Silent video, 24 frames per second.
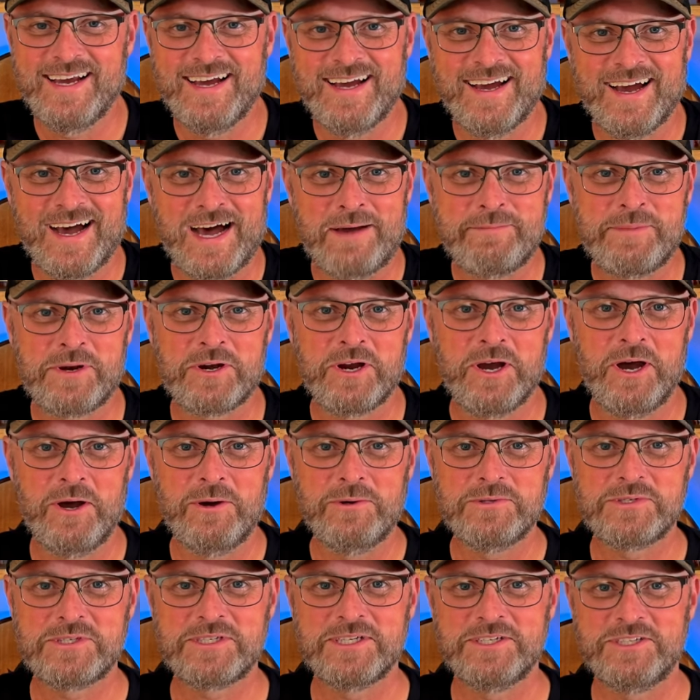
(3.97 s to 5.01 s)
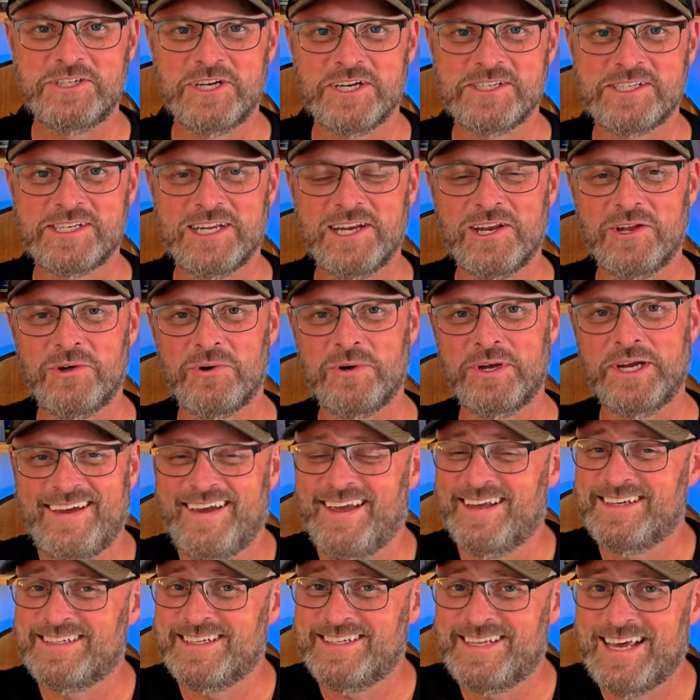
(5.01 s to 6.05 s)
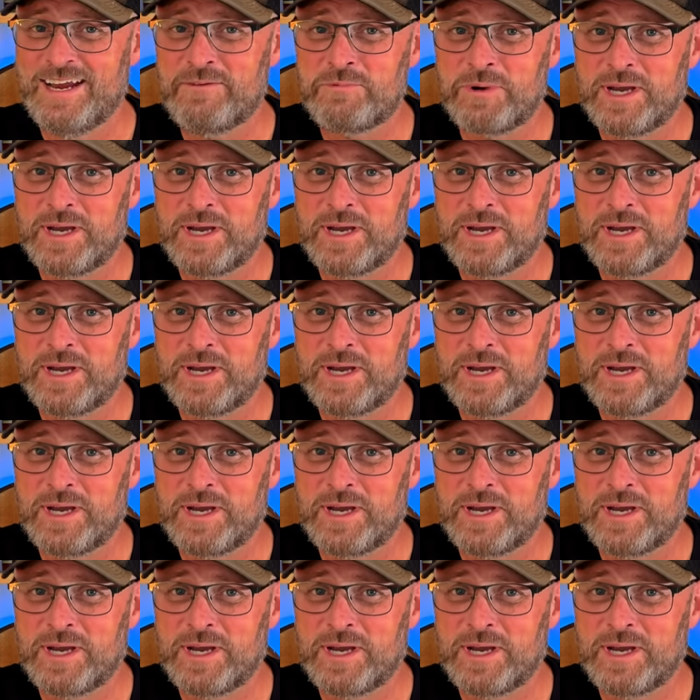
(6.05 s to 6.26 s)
I'm your host, Justin Lloyd, and today we're